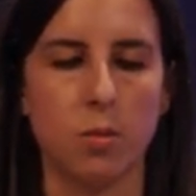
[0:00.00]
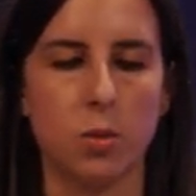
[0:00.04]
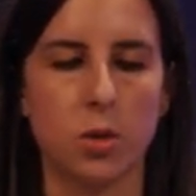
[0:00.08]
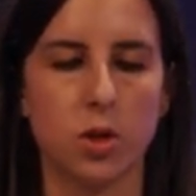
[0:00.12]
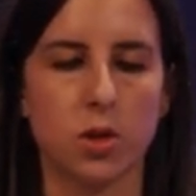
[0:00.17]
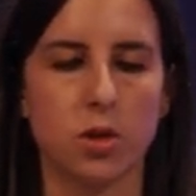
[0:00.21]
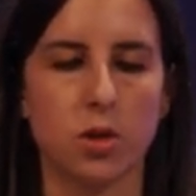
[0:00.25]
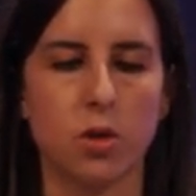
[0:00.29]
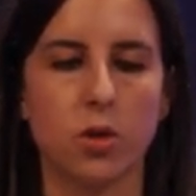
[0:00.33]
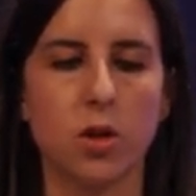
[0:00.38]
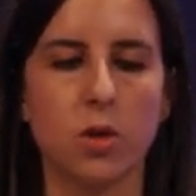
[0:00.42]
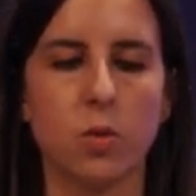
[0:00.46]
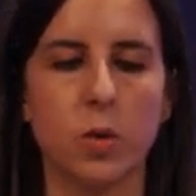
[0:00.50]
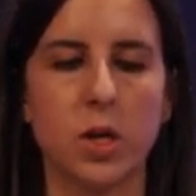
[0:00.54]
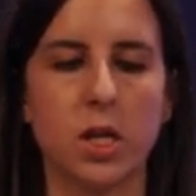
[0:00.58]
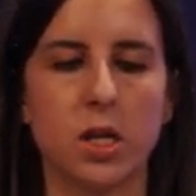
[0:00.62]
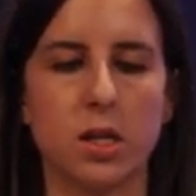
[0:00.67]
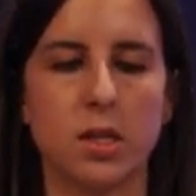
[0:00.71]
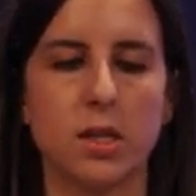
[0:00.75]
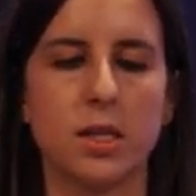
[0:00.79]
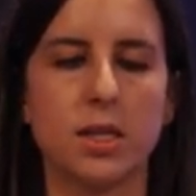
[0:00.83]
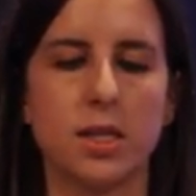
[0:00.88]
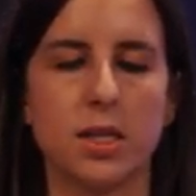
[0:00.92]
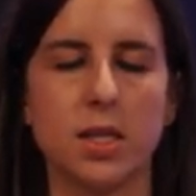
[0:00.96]
so that we
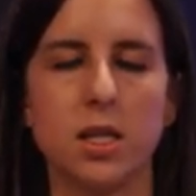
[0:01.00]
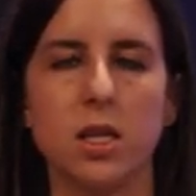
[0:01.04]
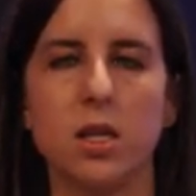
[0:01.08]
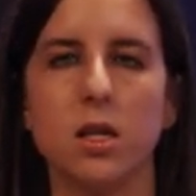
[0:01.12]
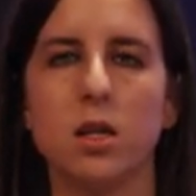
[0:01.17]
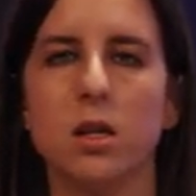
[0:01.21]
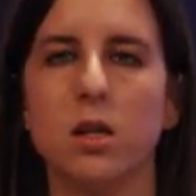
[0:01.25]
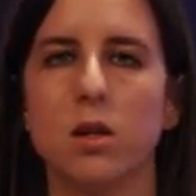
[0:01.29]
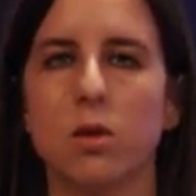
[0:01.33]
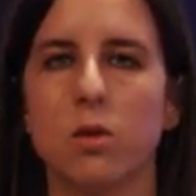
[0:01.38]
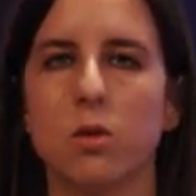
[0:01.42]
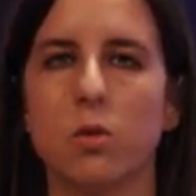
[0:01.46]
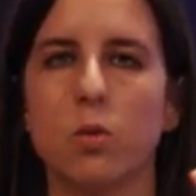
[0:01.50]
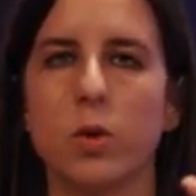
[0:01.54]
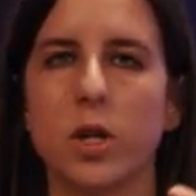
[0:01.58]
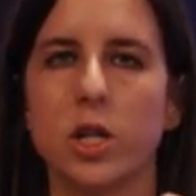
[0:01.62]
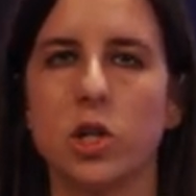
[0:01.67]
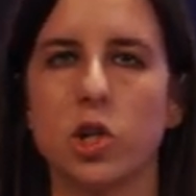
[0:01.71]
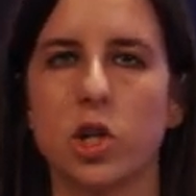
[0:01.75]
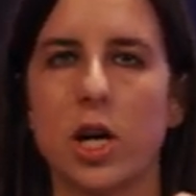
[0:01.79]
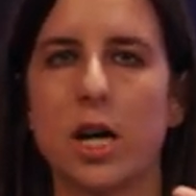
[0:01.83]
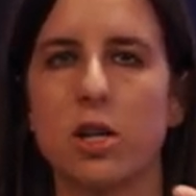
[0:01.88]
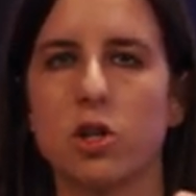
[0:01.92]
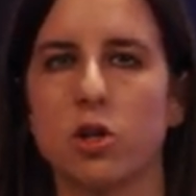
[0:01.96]
can see
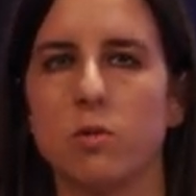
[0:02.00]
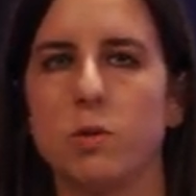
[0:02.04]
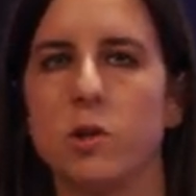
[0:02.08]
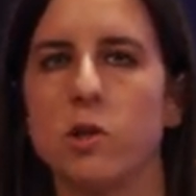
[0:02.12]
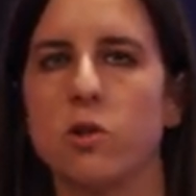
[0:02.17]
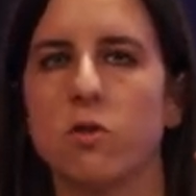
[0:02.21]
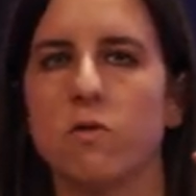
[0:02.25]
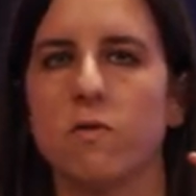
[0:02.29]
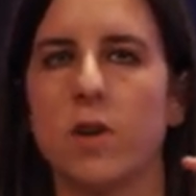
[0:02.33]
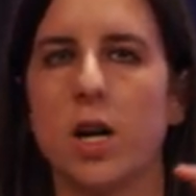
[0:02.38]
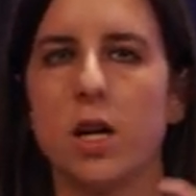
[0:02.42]
which attribution